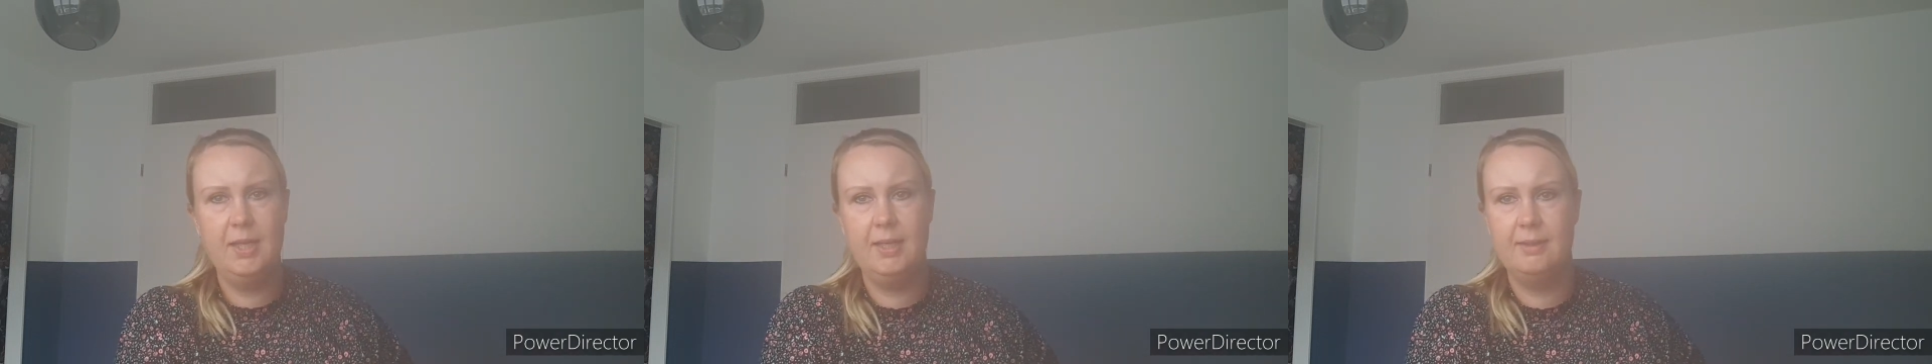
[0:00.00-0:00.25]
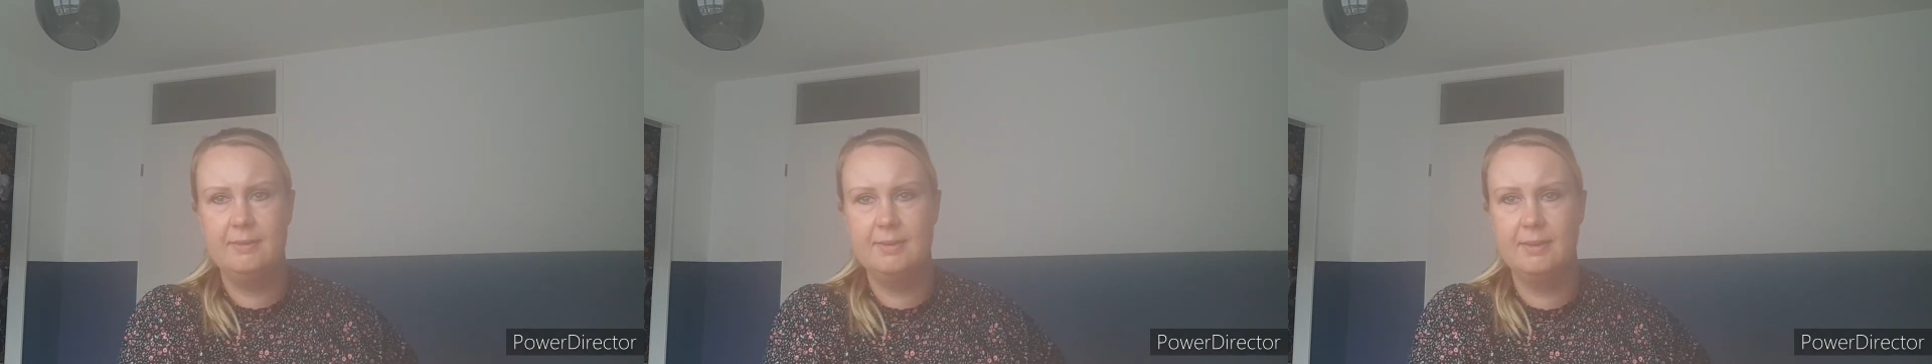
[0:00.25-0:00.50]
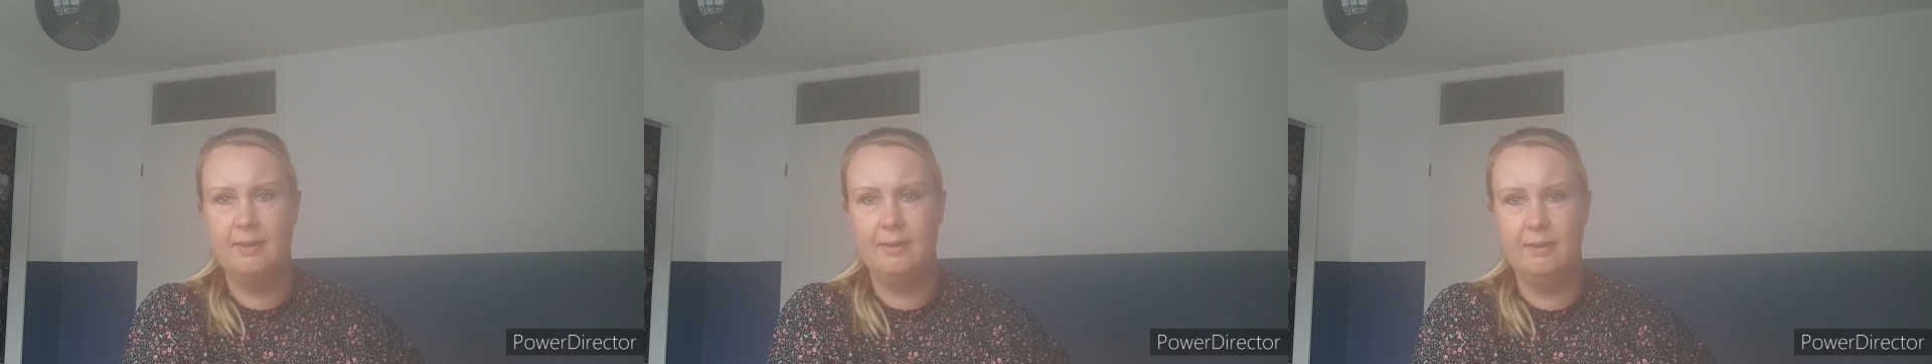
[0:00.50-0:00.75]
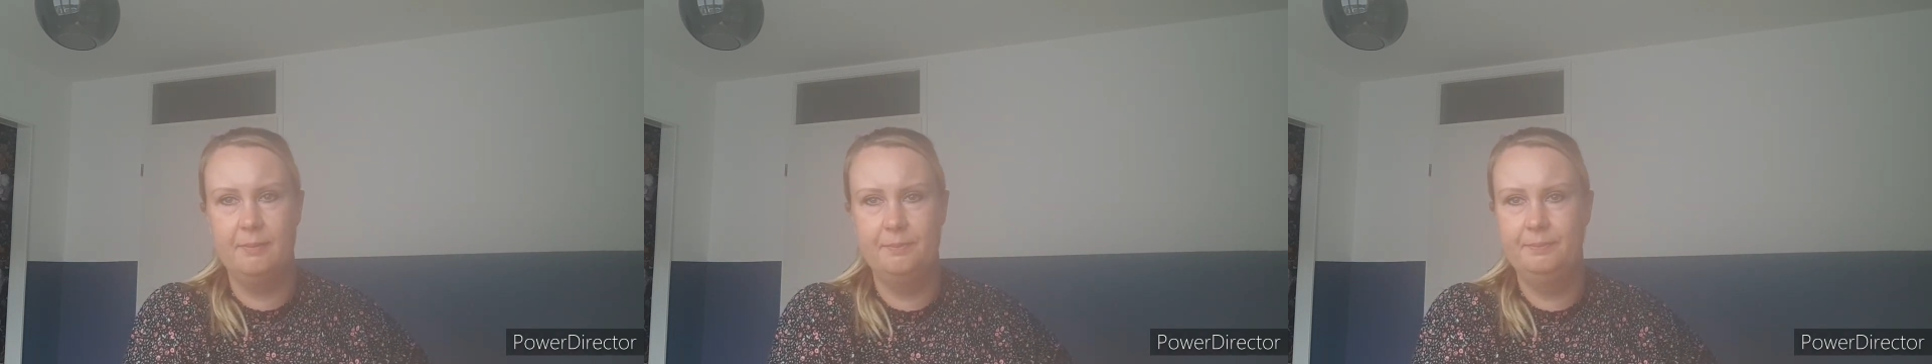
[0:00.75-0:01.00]
and
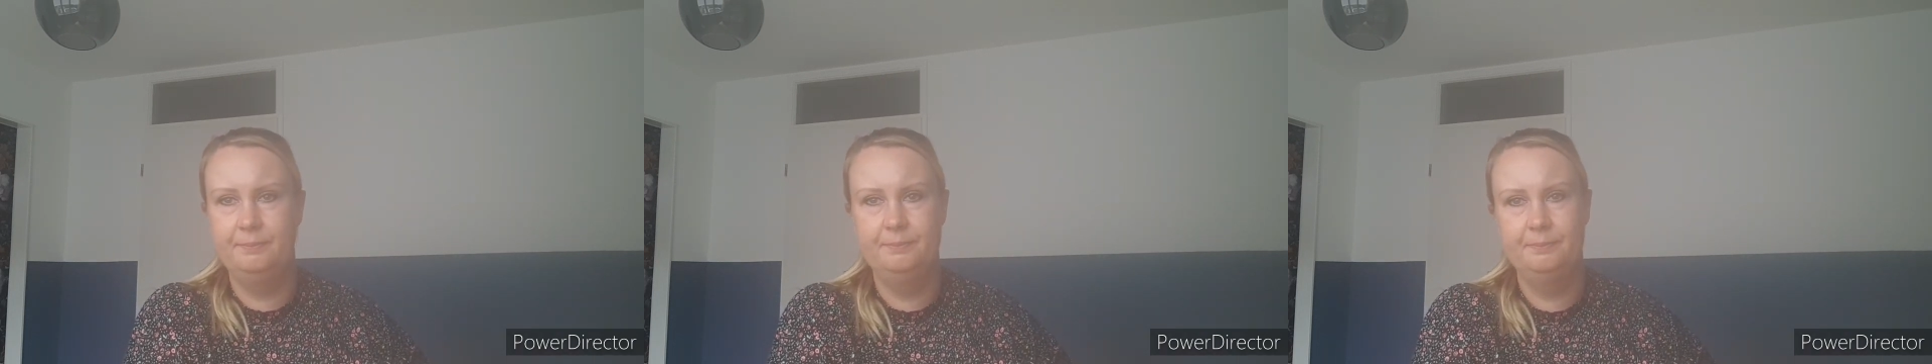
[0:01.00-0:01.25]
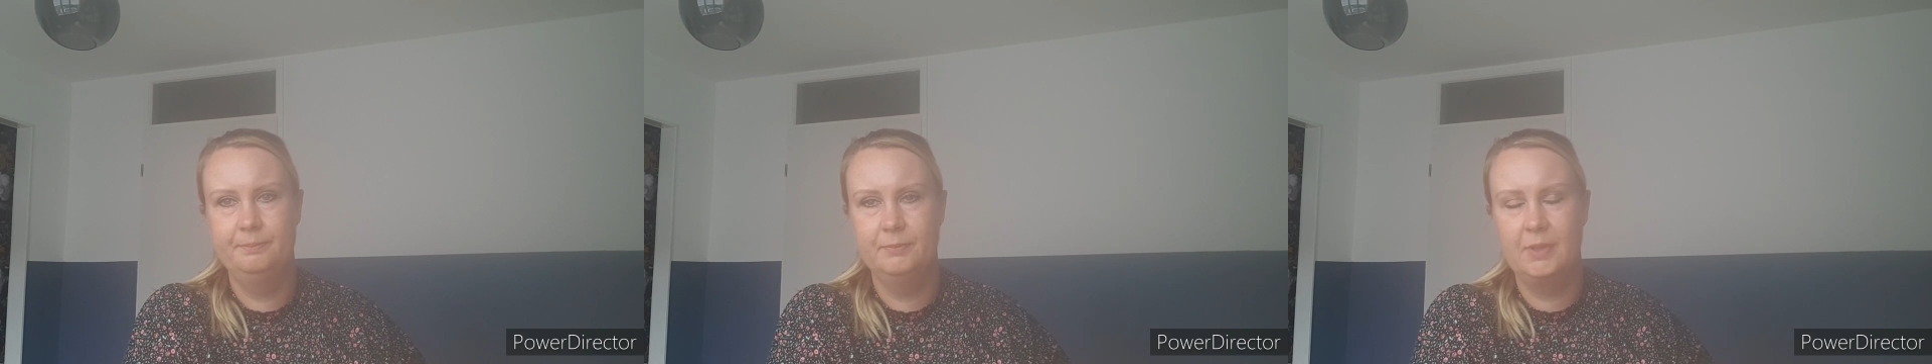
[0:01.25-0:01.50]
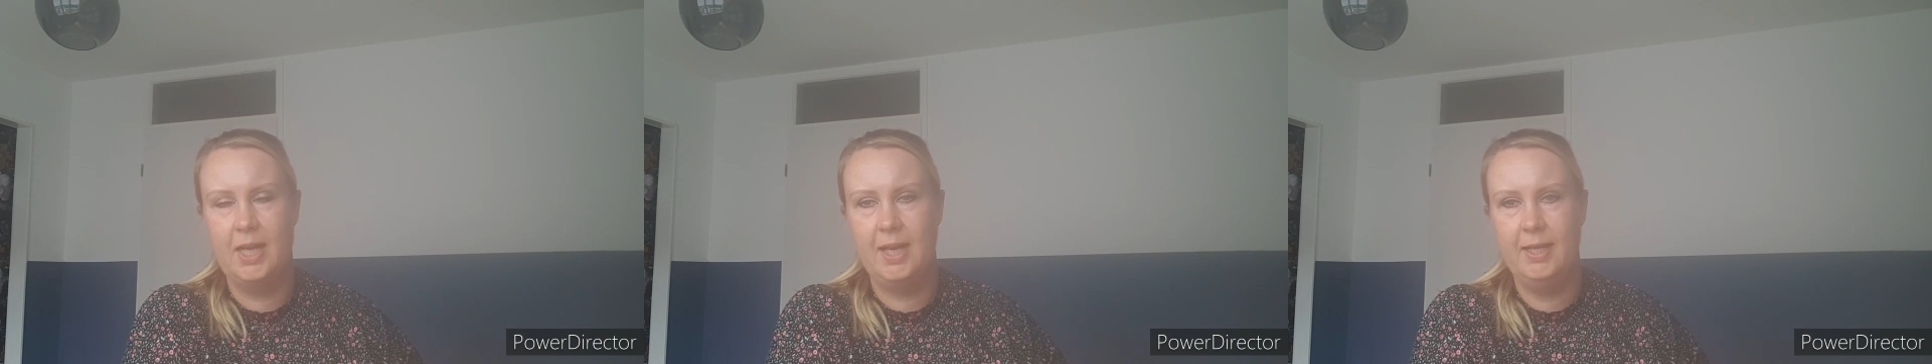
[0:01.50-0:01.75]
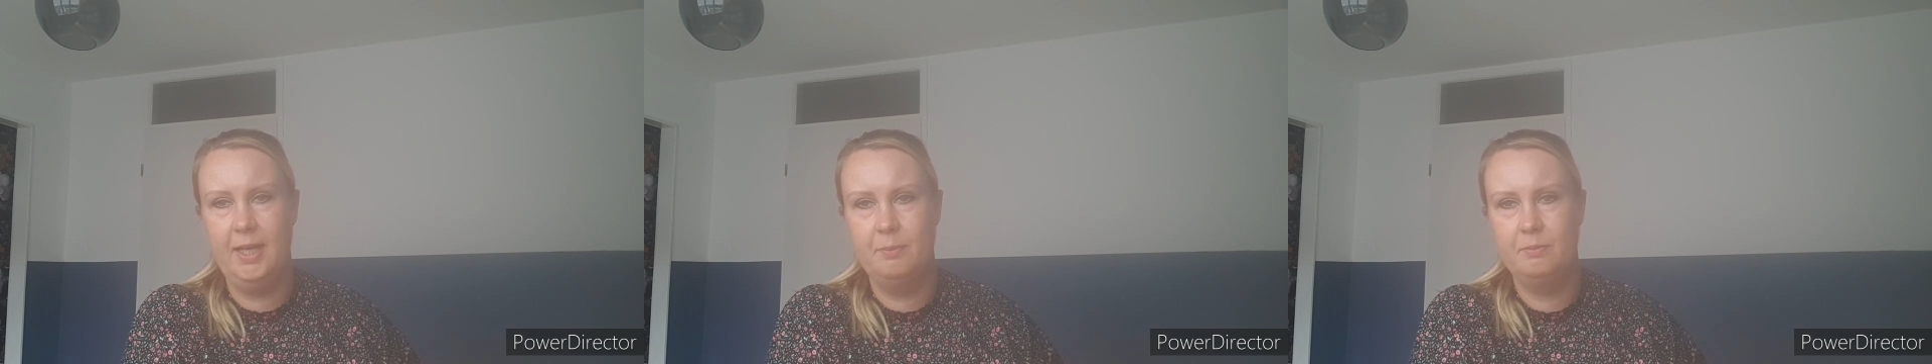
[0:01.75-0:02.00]
I
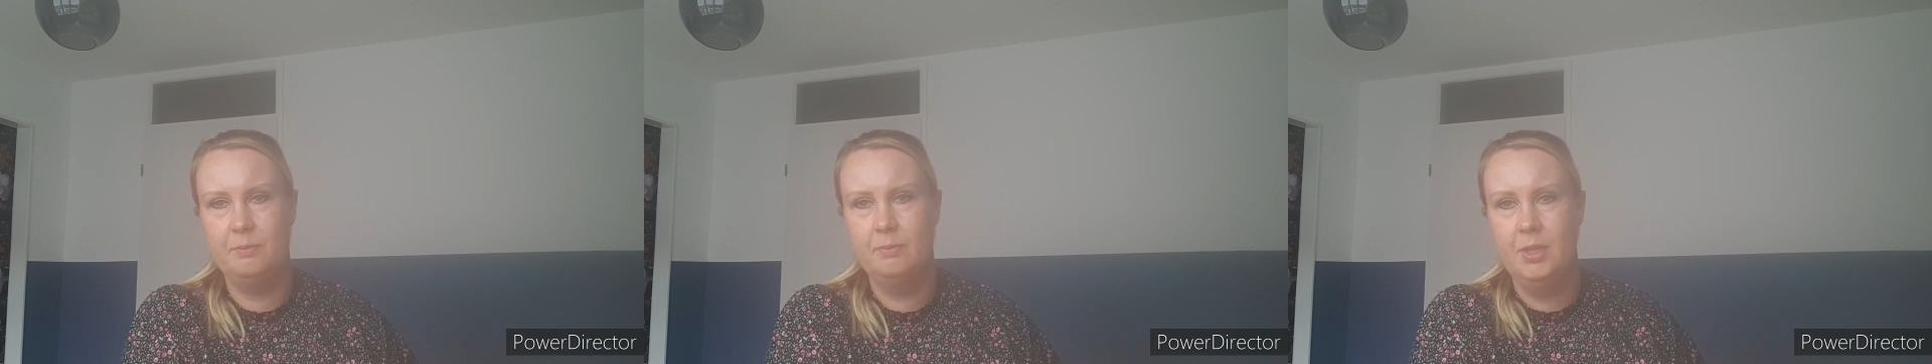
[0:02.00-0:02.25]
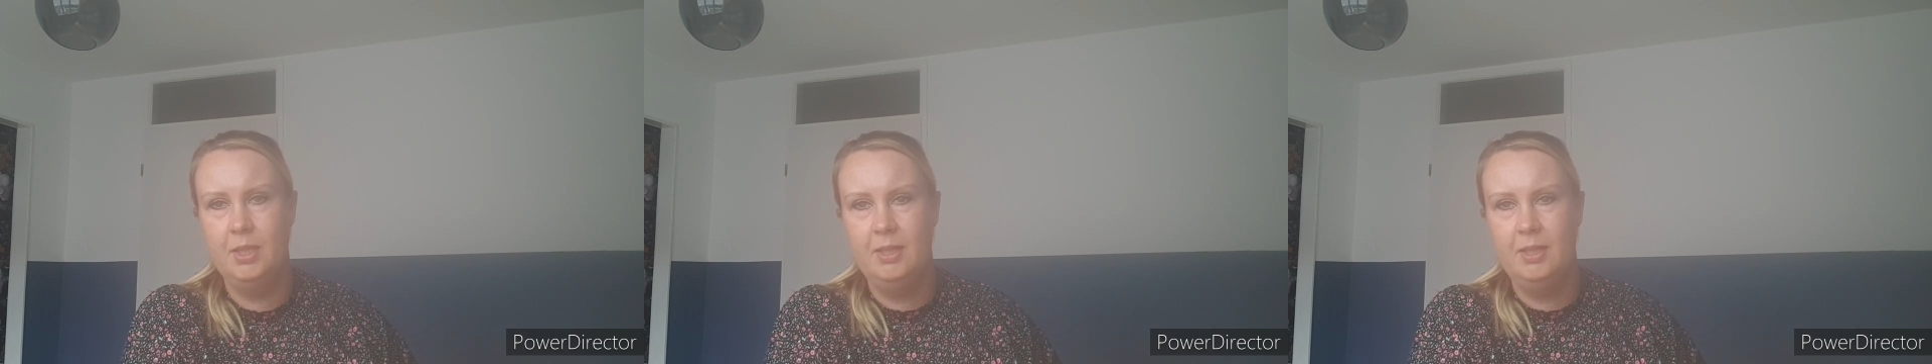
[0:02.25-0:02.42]
am